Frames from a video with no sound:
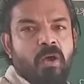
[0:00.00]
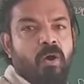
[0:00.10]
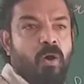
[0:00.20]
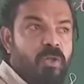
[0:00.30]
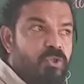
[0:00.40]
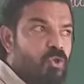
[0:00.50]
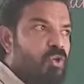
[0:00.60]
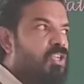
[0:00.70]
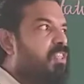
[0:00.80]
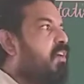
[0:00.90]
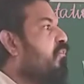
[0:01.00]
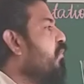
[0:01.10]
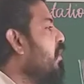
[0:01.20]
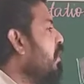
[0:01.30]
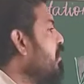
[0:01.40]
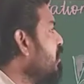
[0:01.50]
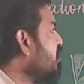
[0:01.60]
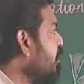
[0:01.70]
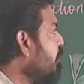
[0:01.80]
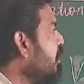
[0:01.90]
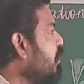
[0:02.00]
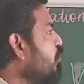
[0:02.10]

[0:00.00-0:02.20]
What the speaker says: Also in the summer